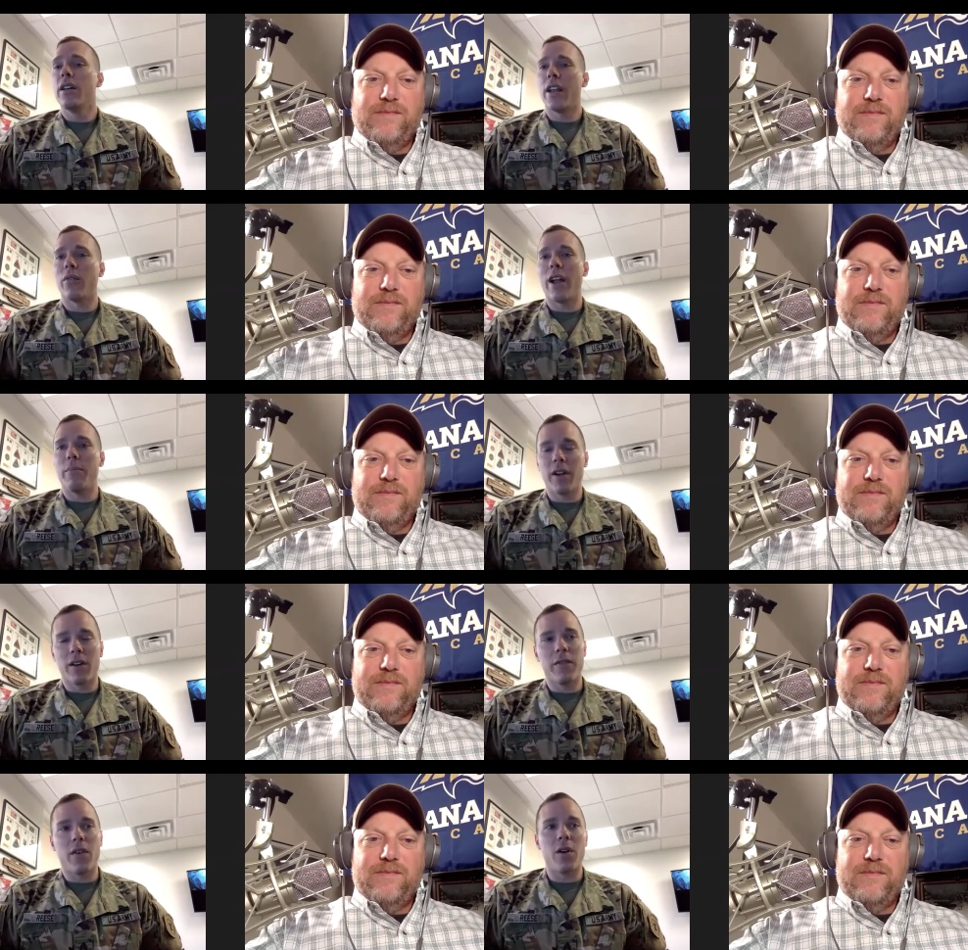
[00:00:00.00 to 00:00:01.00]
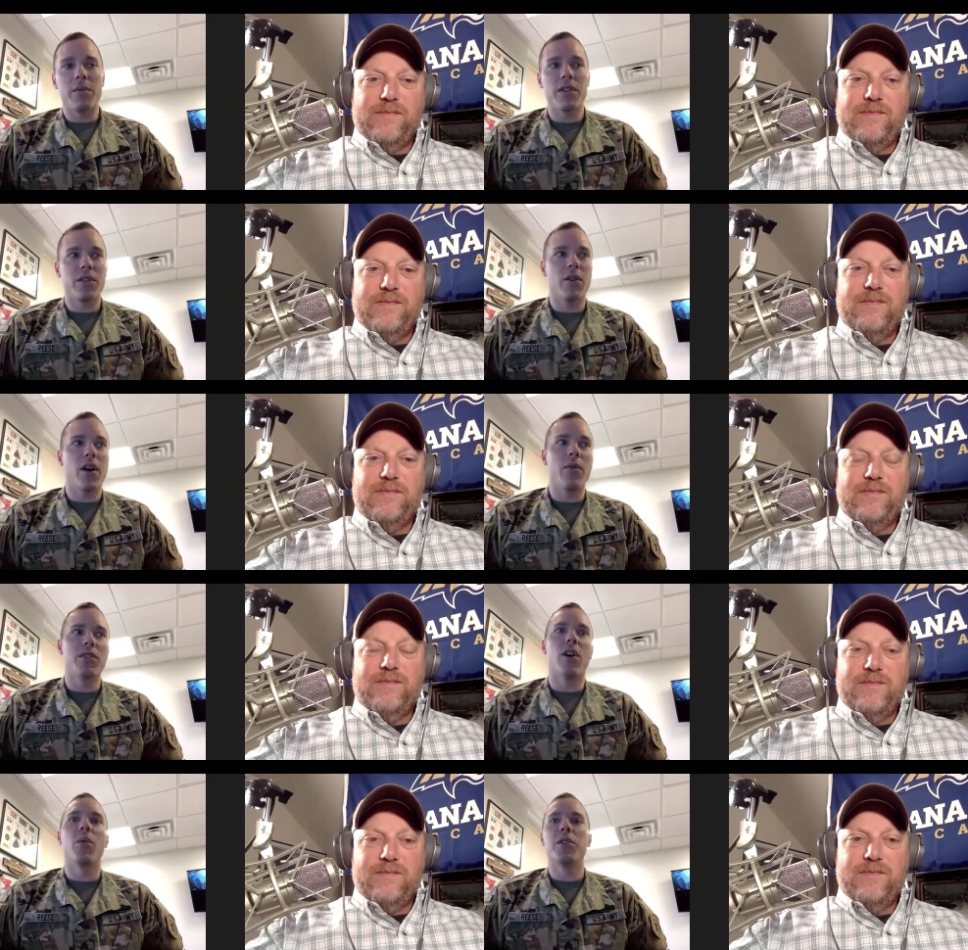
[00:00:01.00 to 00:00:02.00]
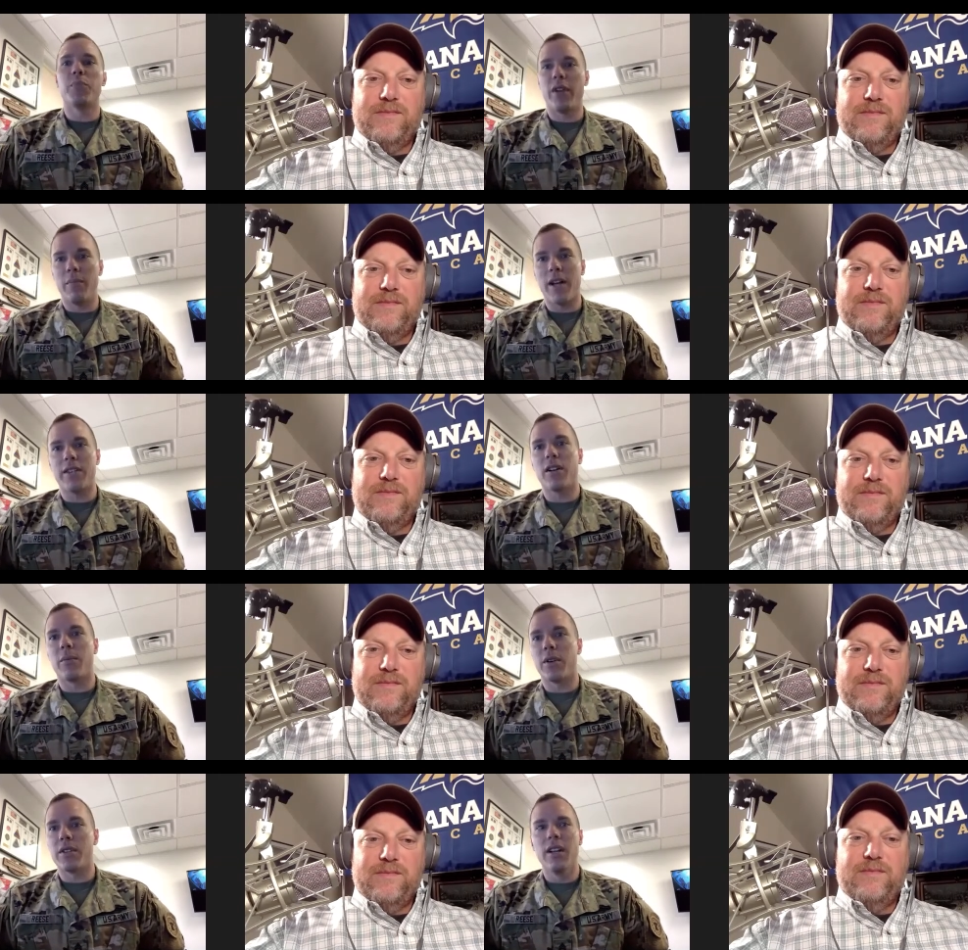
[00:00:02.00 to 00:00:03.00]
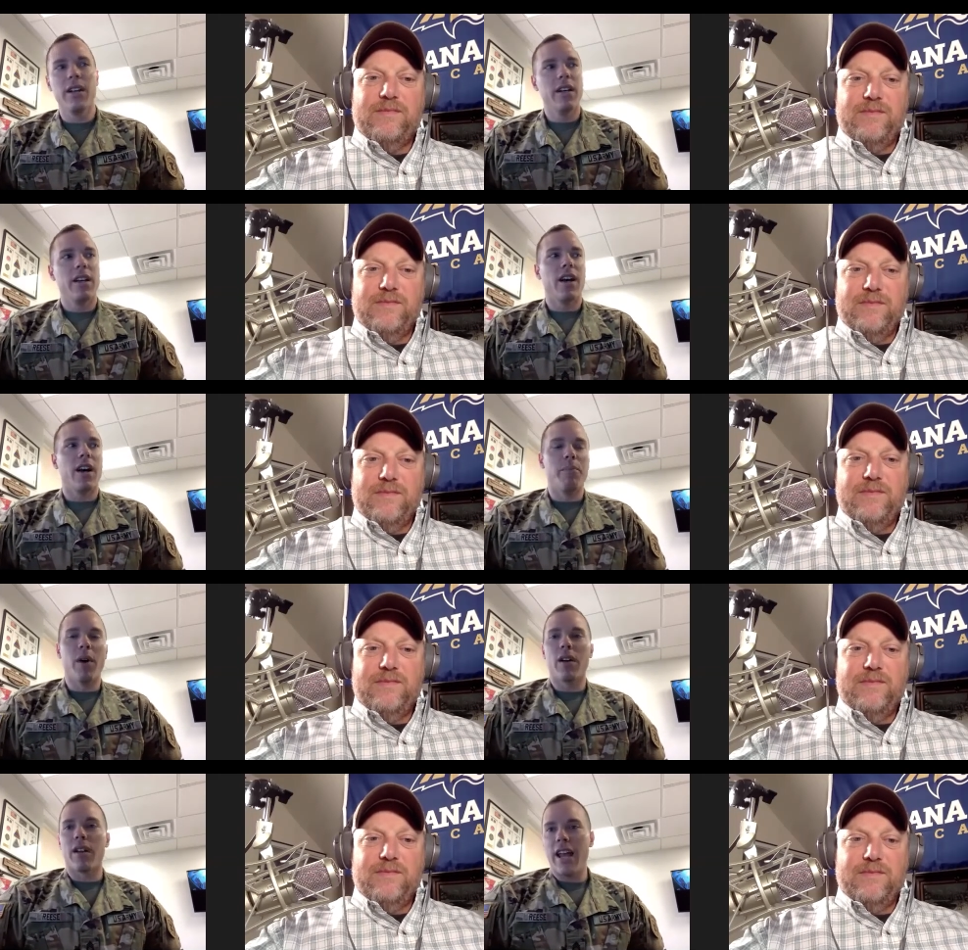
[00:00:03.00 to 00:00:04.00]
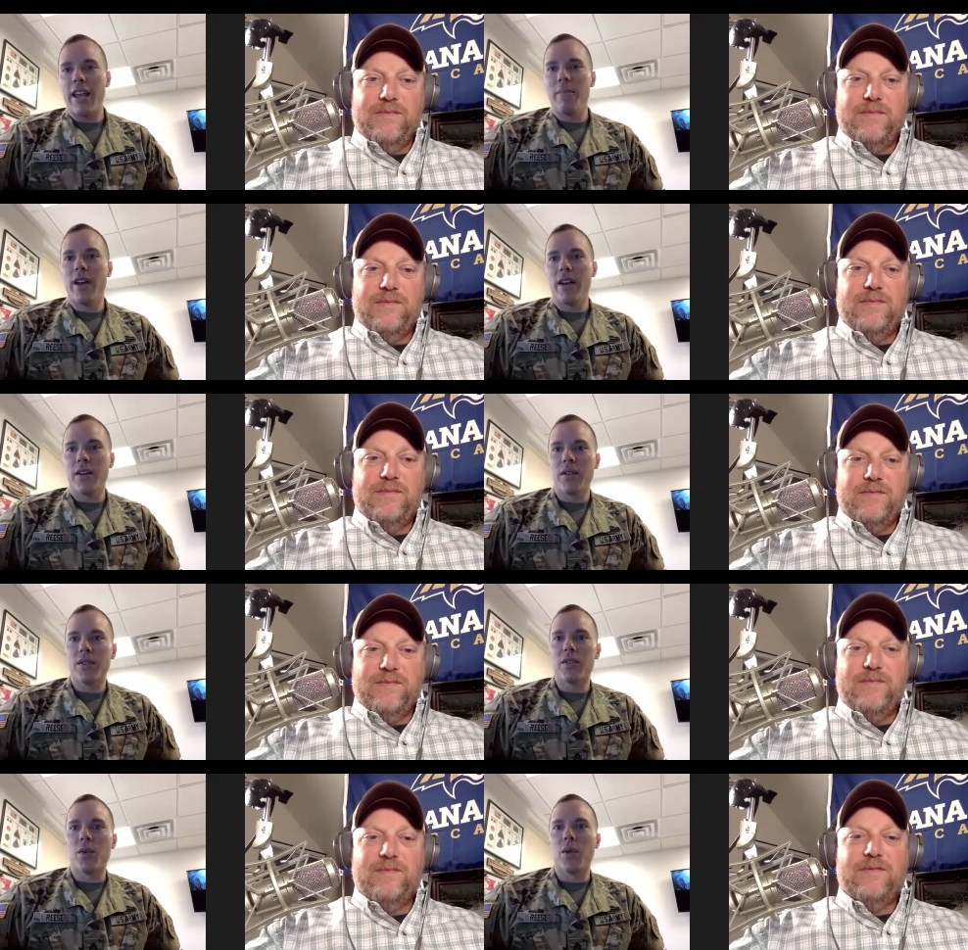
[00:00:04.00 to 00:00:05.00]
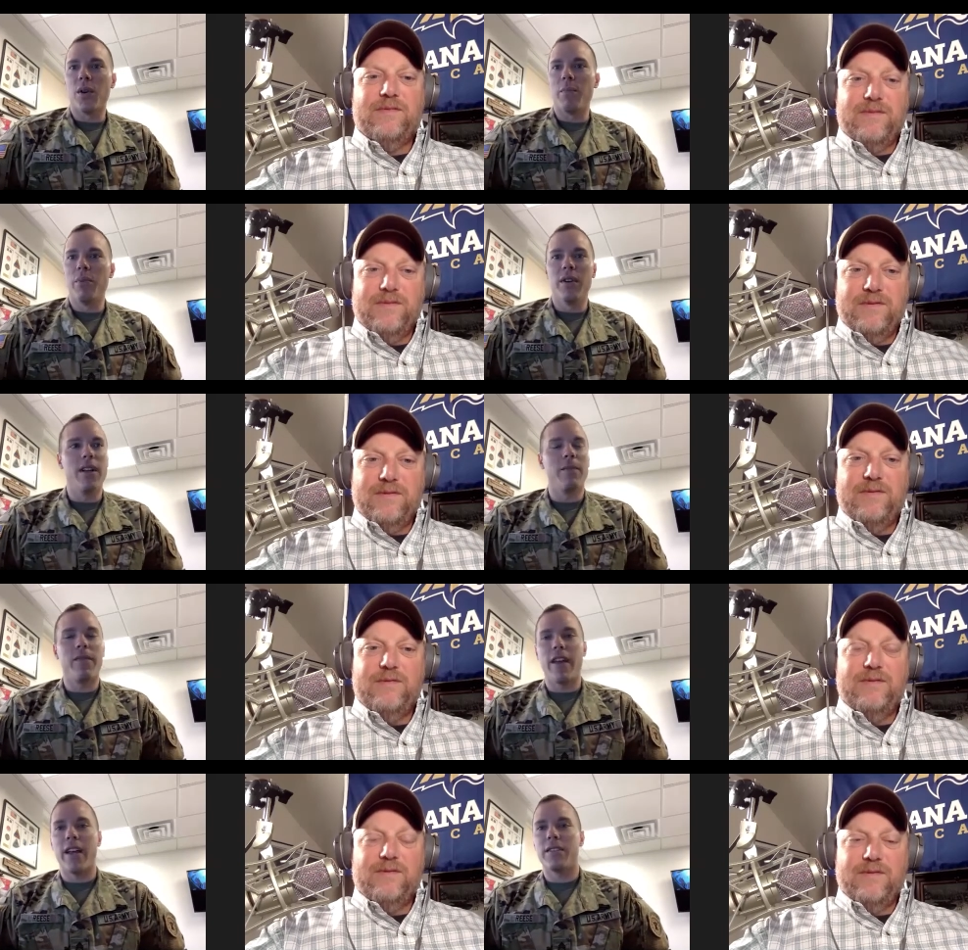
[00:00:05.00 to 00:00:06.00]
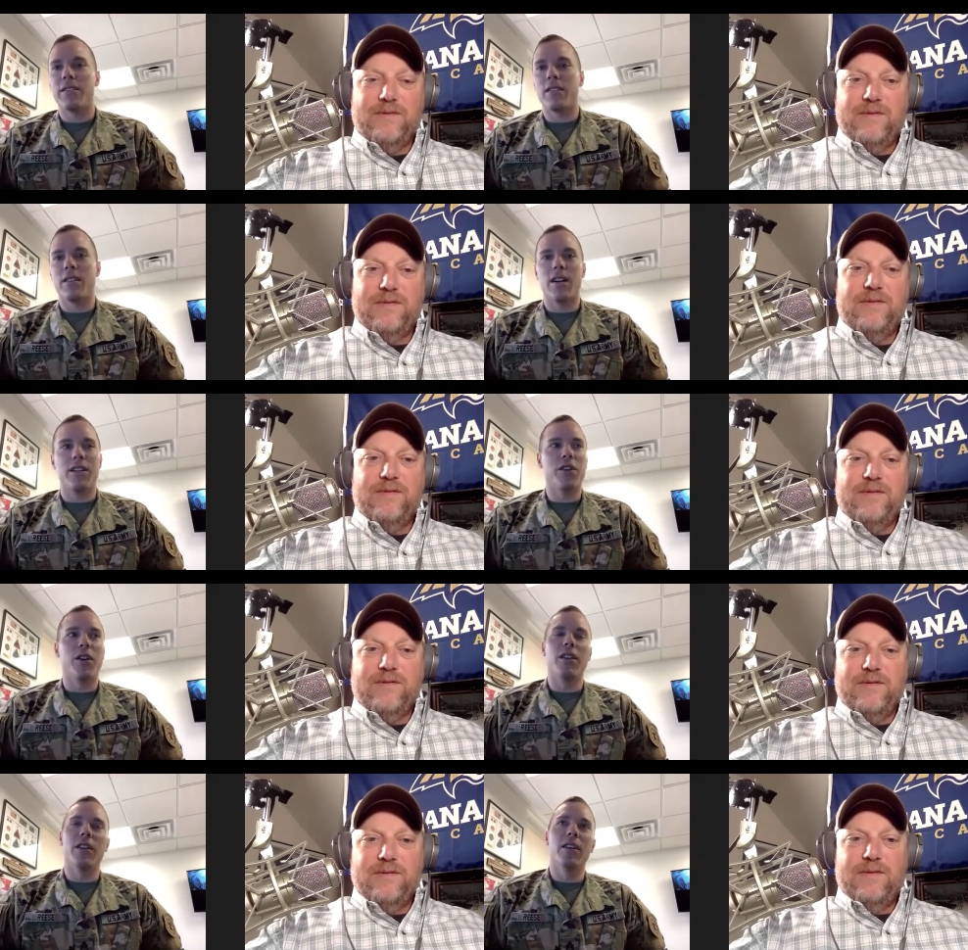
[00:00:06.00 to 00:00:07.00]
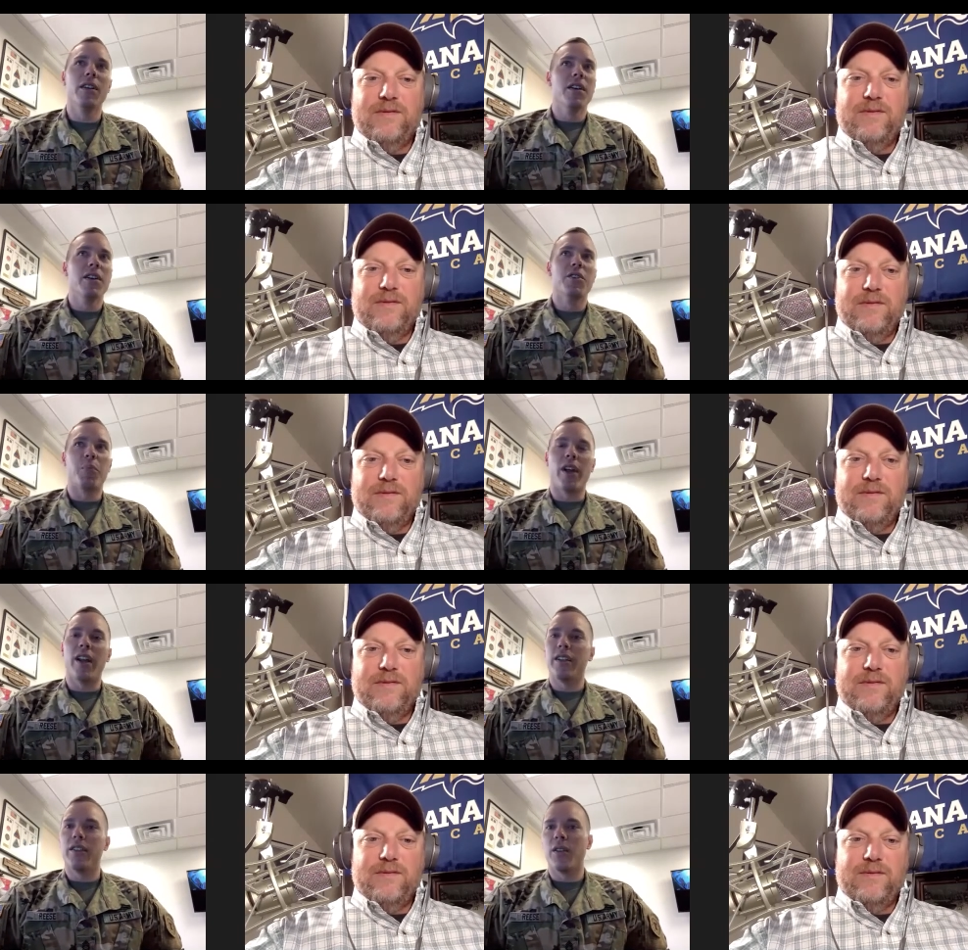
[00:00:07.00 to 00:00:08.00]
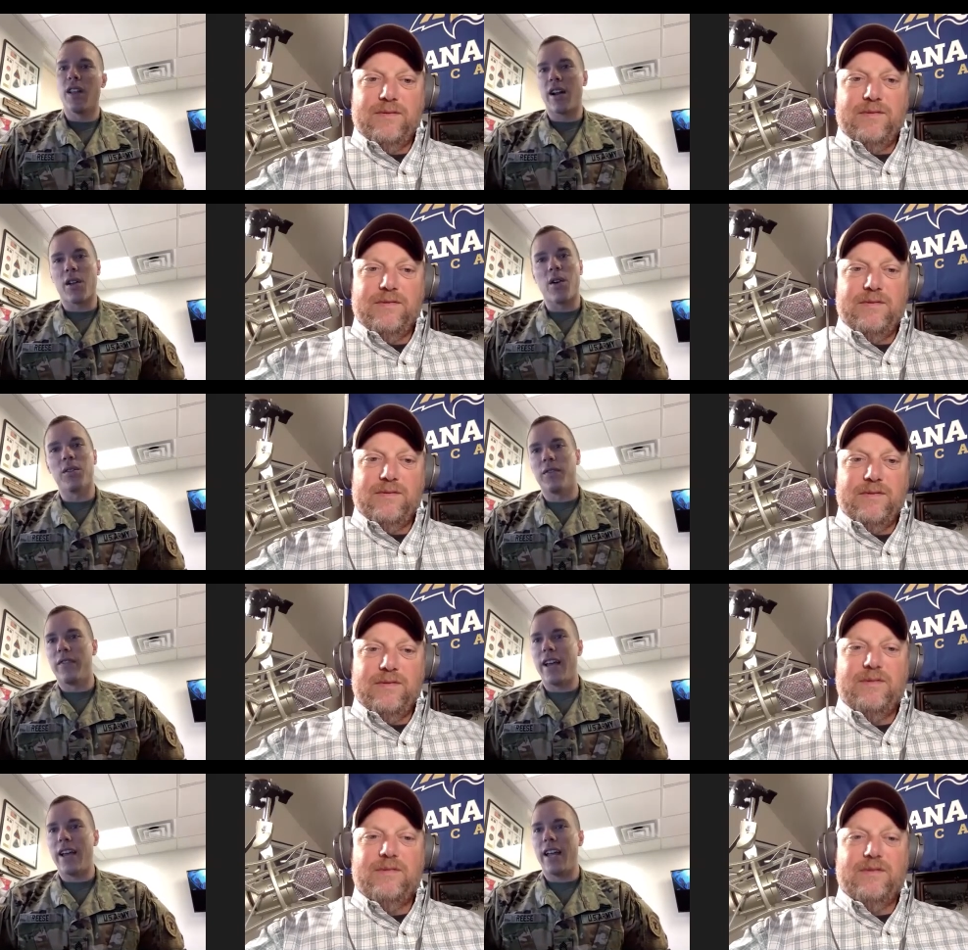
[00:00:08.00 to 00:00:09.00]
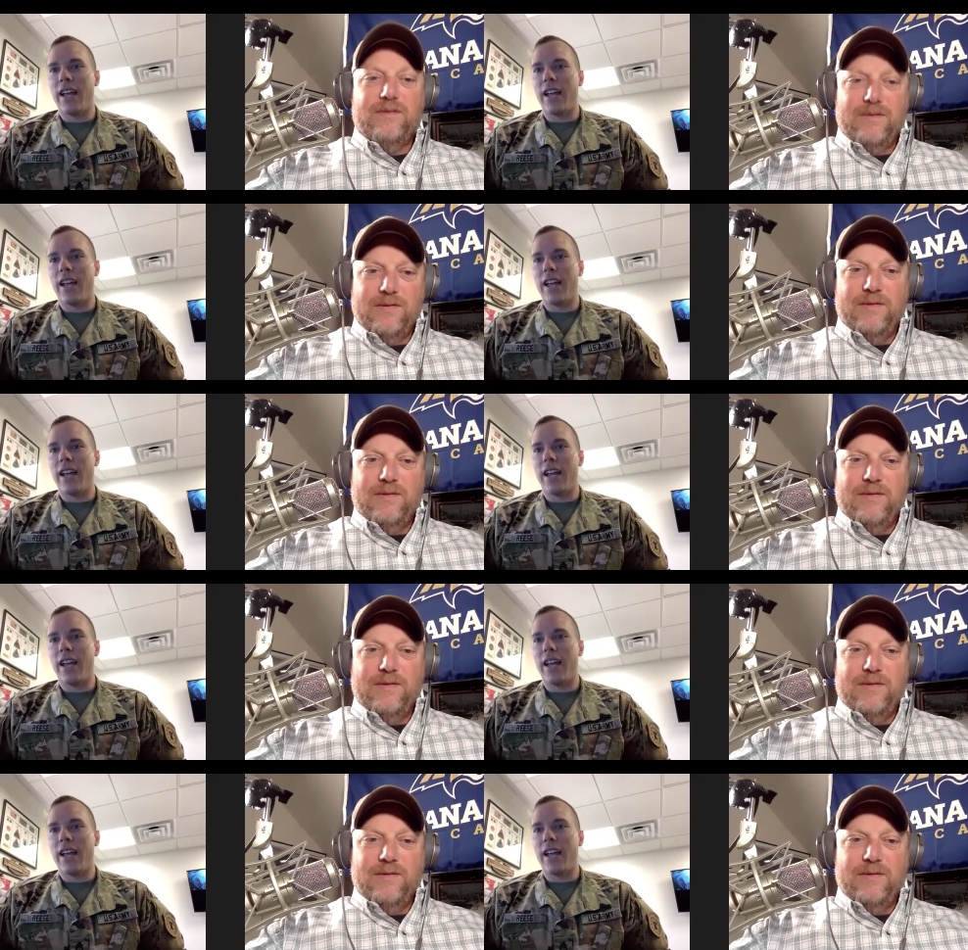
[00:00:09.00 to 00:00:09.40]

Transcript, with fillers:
Speaker 1: They ran bigger farms, so I was always spending my summers uh, bucking hay bales or putting up fence uh, during the spring doing a lot of cultivating.